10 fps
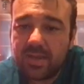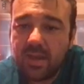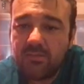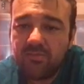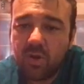
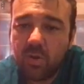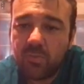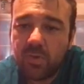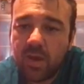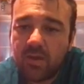derived
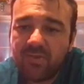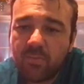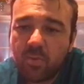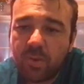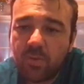from
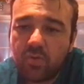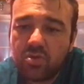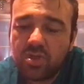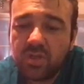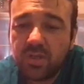Fabio
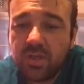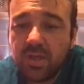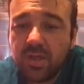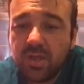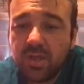Pacucci,
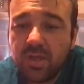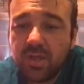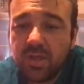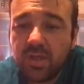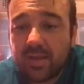
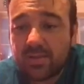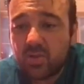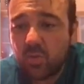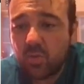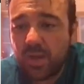and
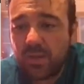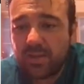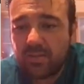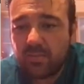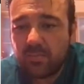assuming
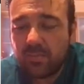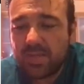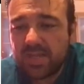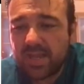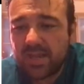that
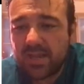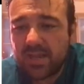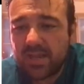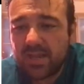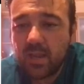basically
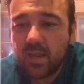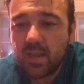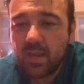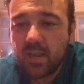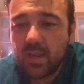
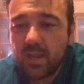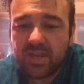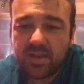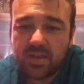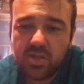
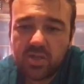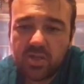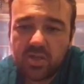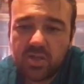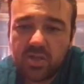most of
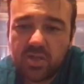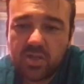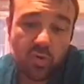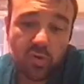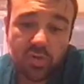the
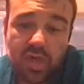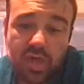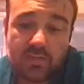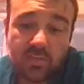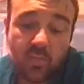accretion is
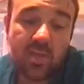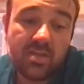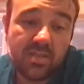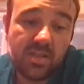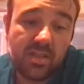obscured,
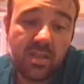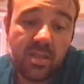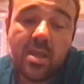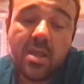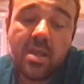as we
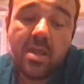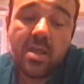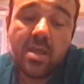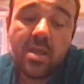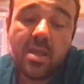see
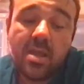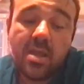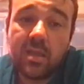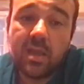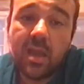in
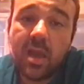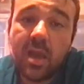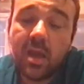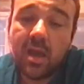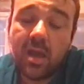the
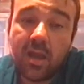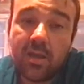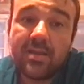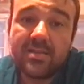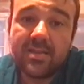
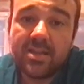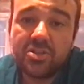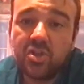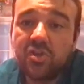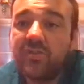in X-ray
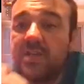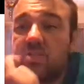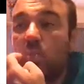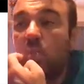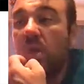
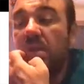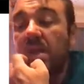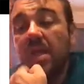surveys with